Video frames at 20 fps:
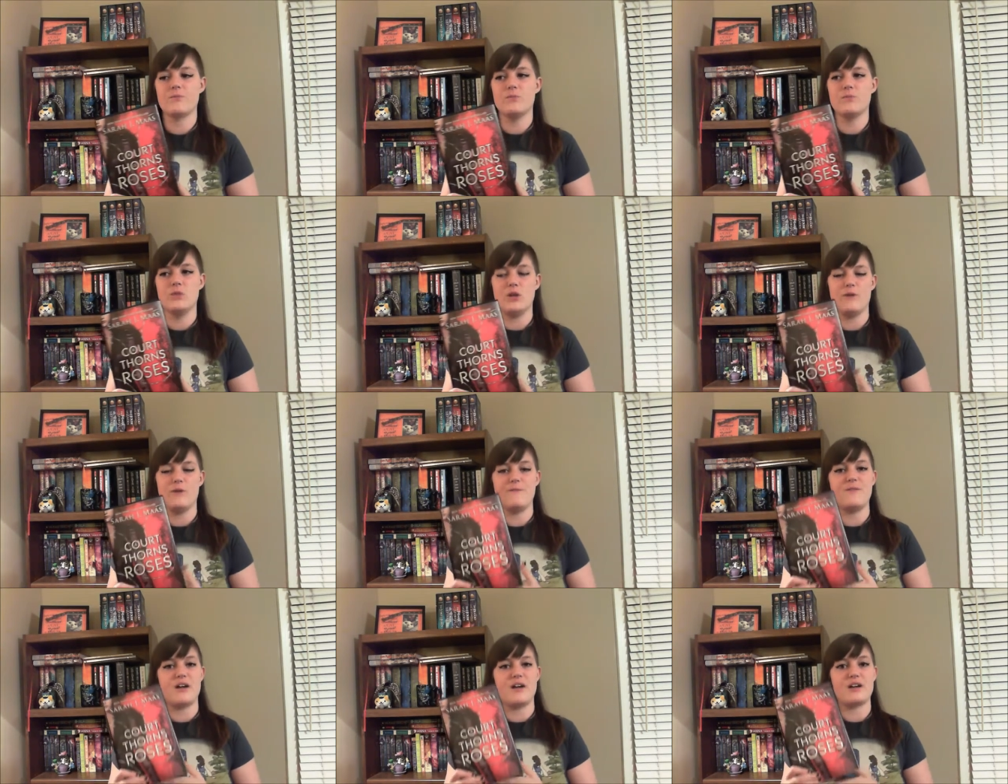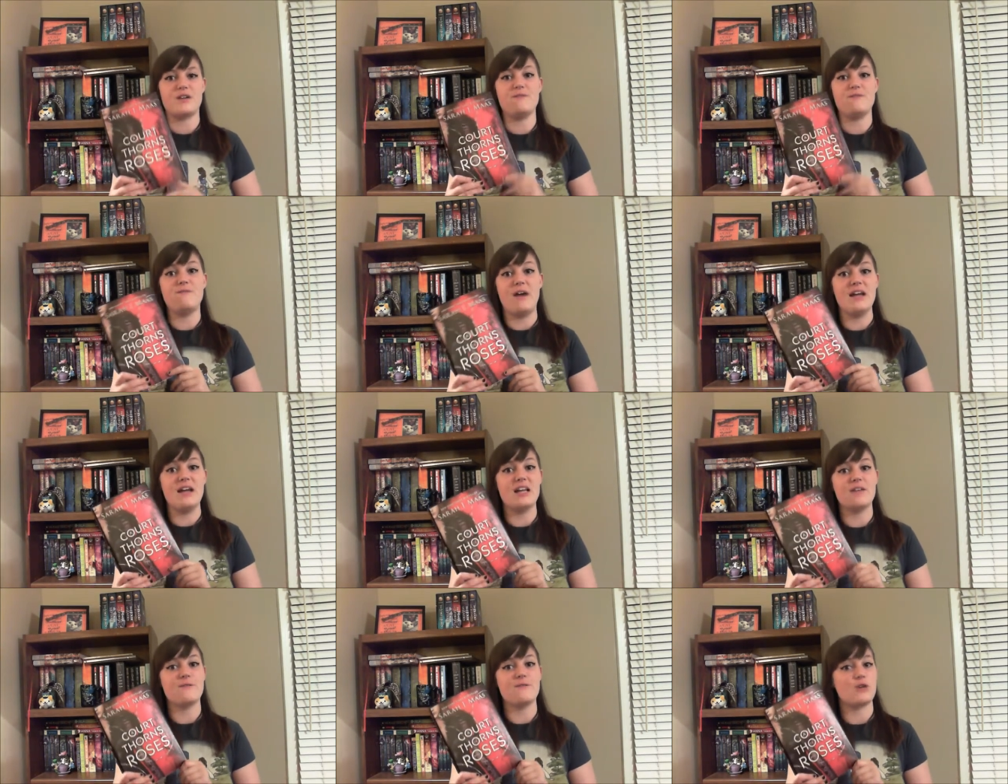you know, Feyre
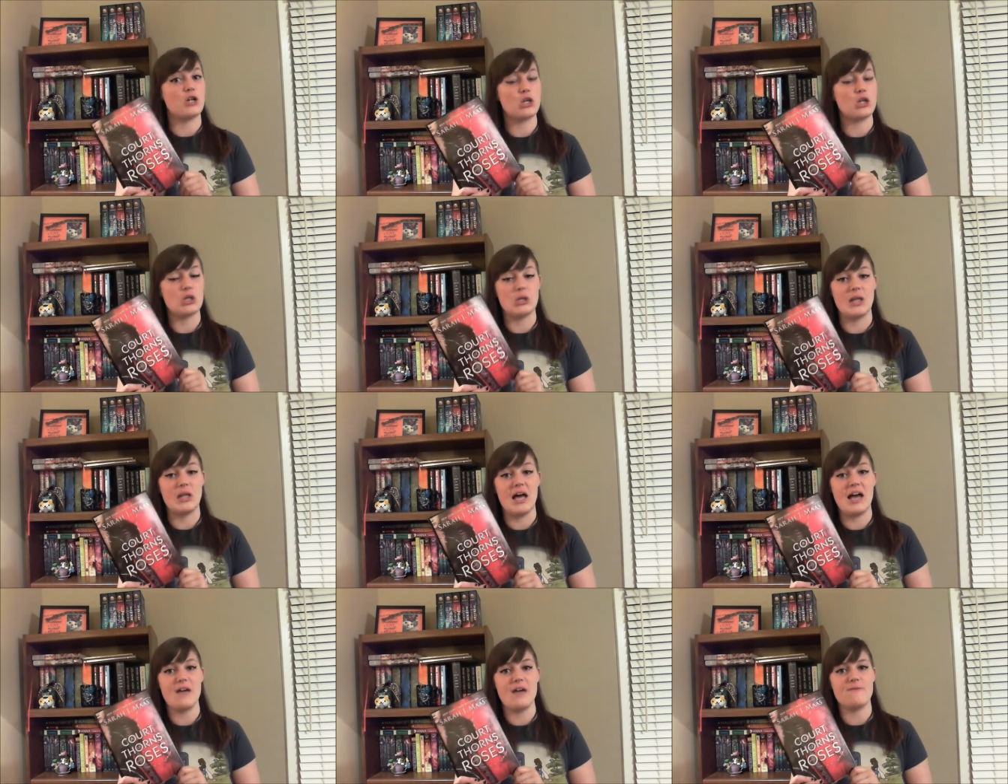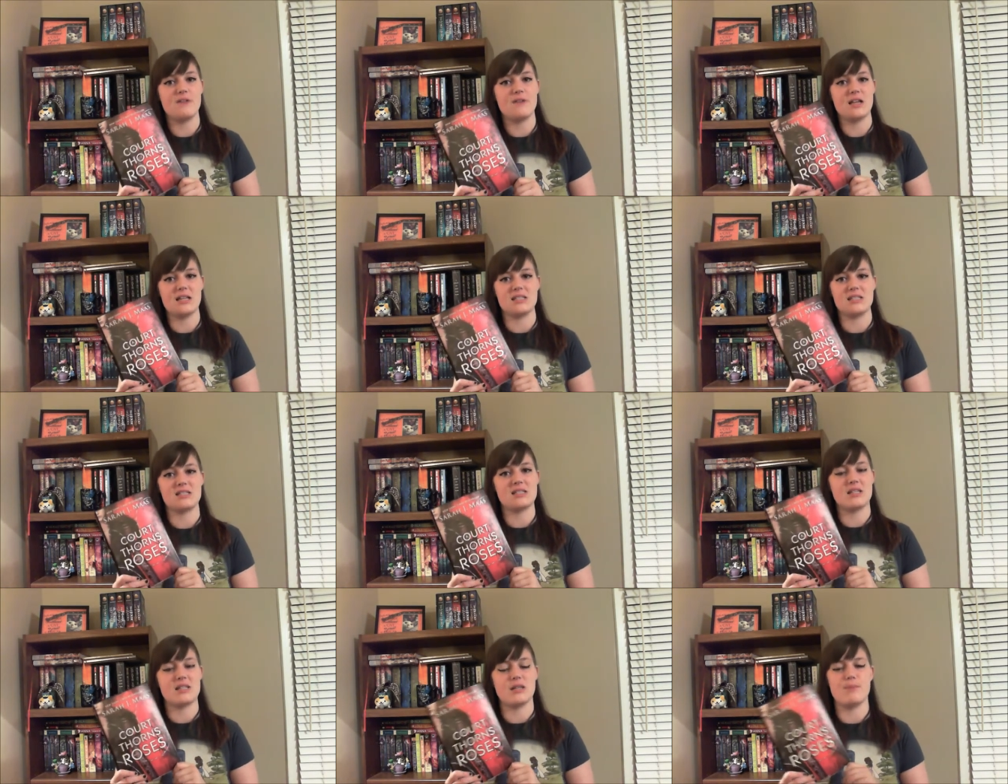fighting for her life
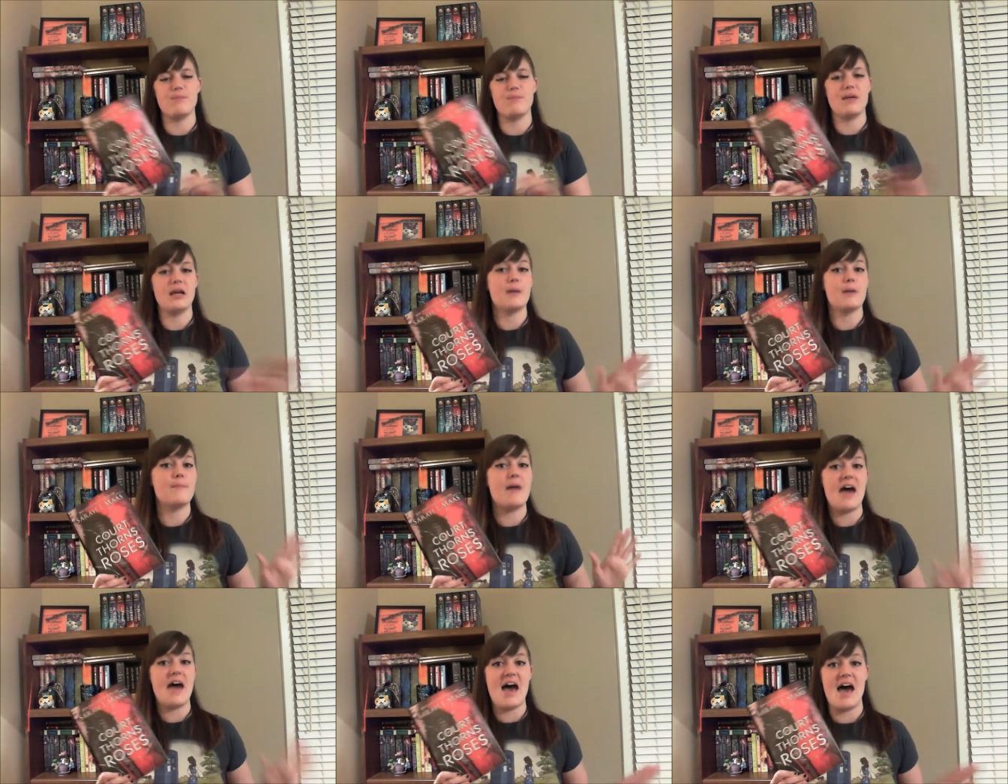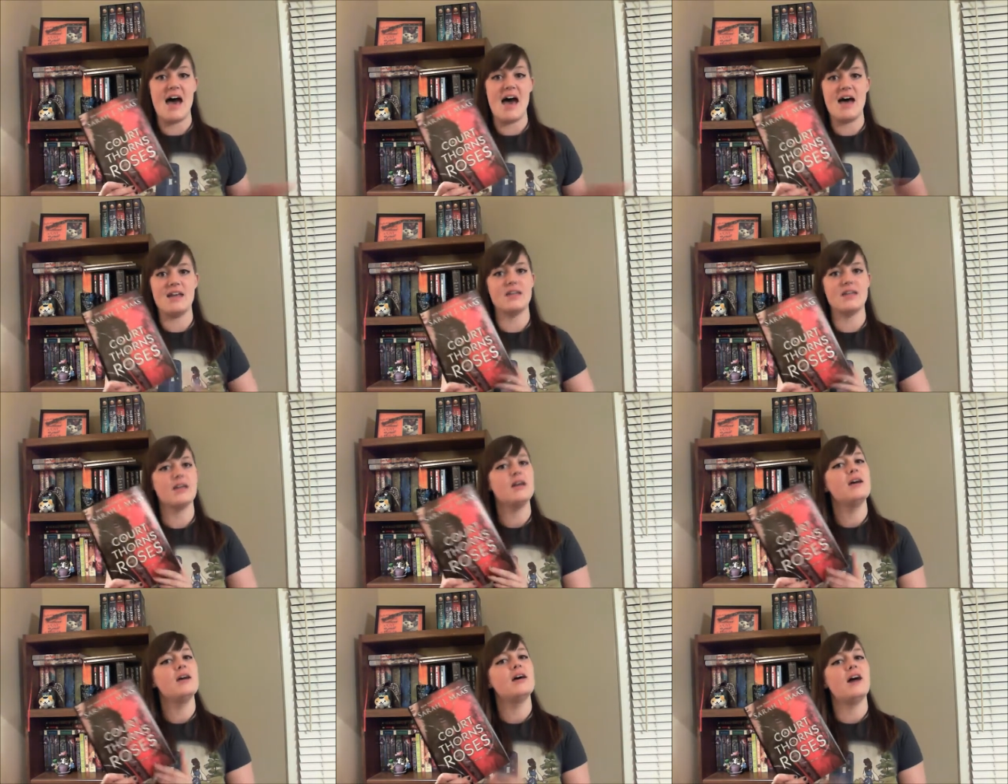against the big bad
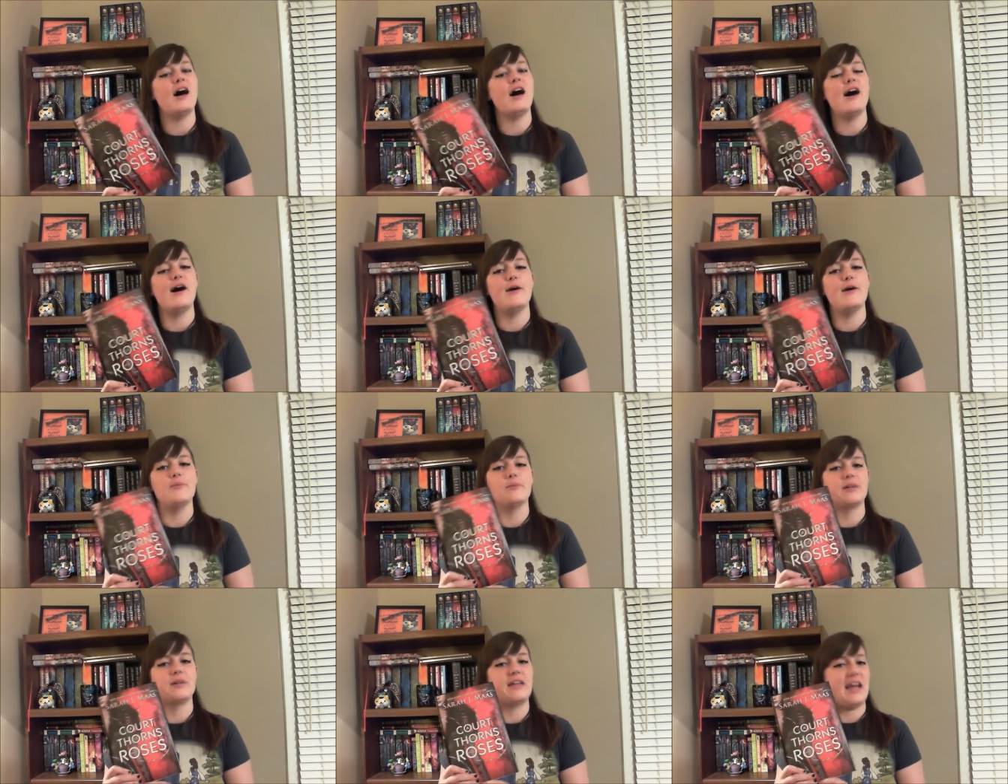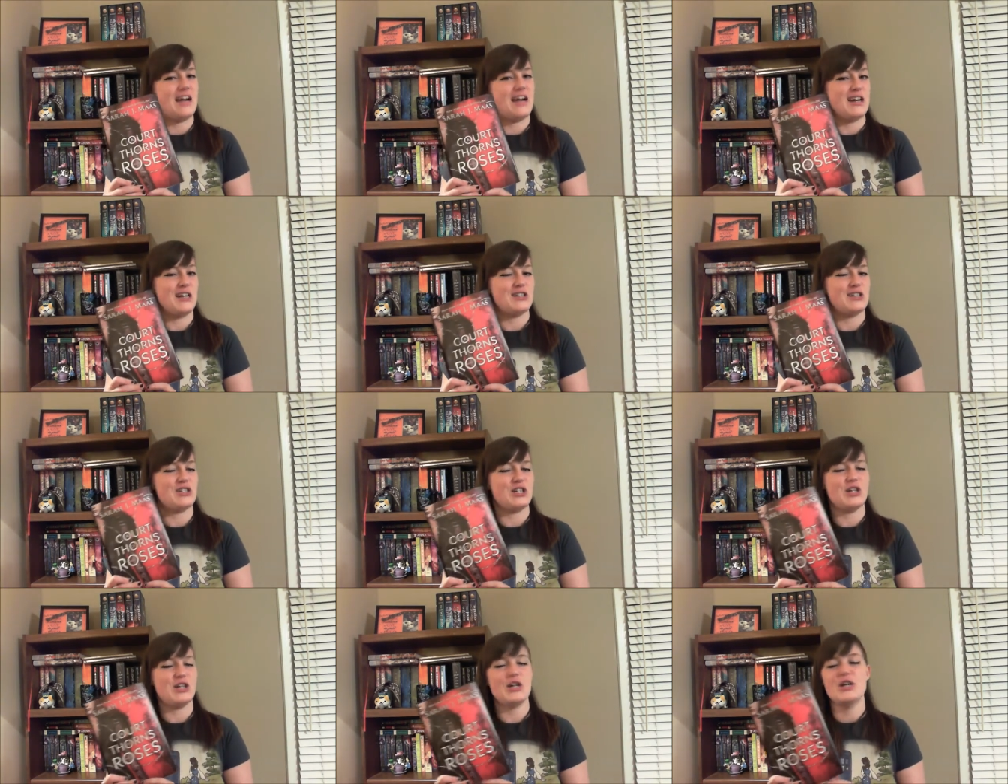um,
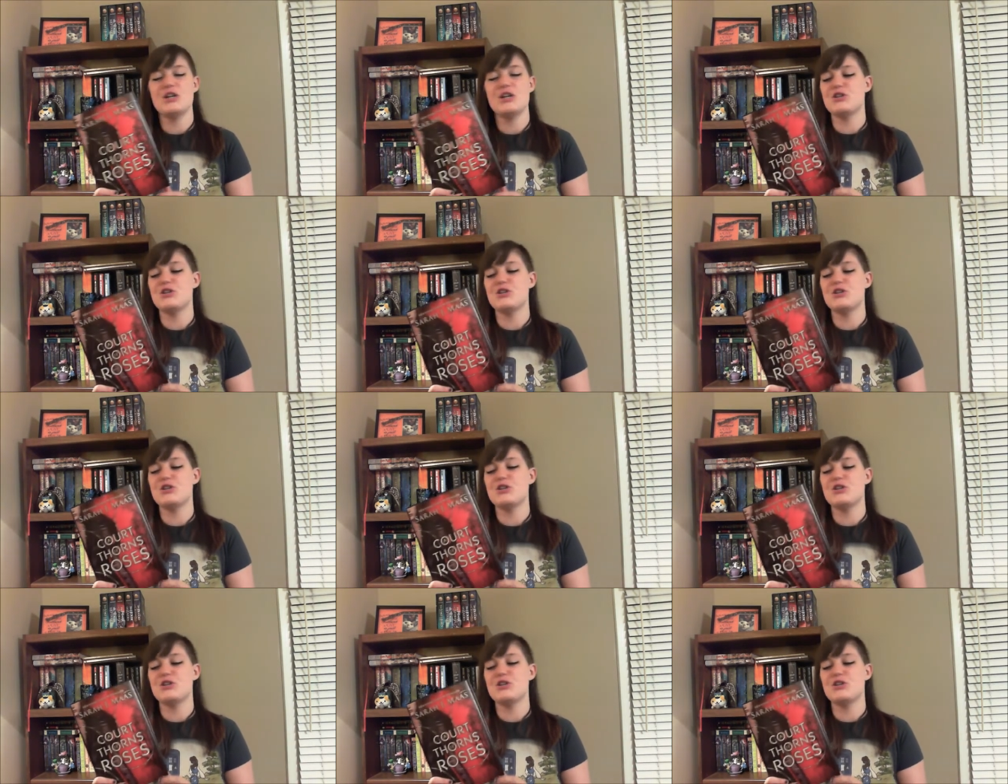character.